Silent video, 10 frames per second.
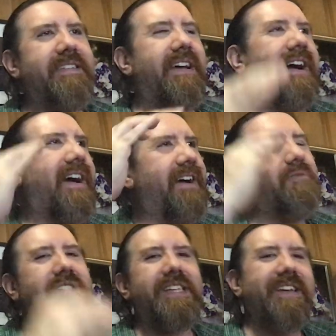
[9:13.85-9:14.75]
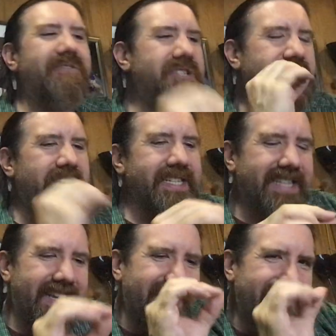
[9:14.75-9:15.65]
It was just
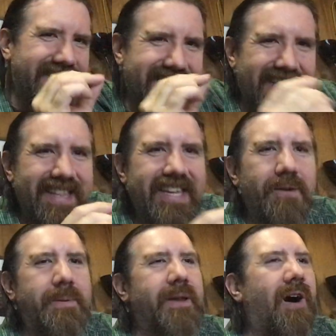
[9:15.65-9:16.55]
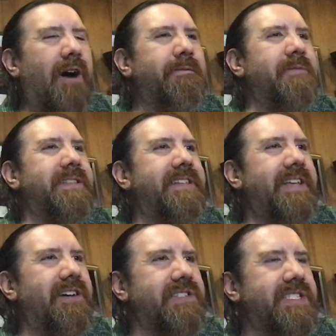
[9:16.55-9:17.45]
a little bit off with the
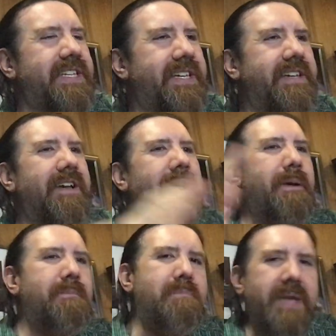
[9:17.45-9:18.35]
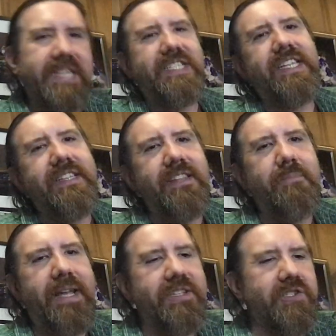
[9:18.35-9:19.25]
DLC mixed into the
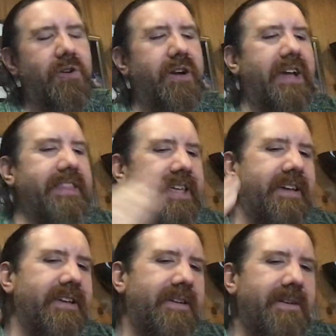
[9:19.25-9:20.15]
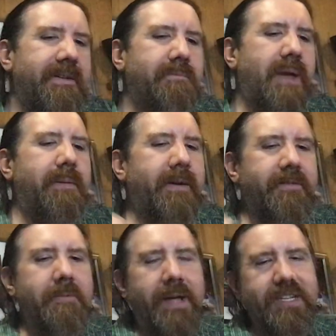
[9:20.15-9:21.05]
main story. I think maybe
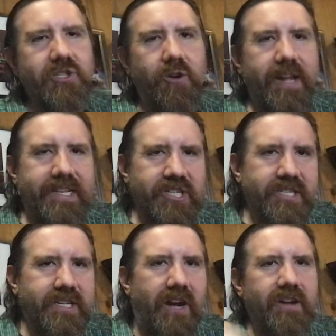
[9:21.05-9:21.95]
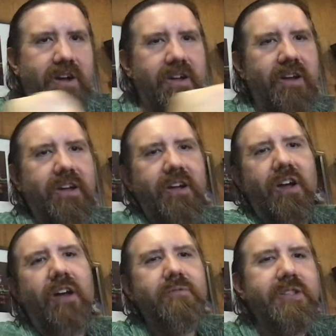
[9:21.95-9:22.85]
if the main story had just gone
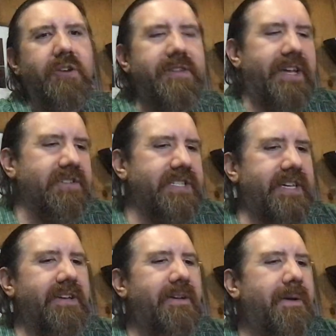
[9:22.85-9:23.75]
with no DLC,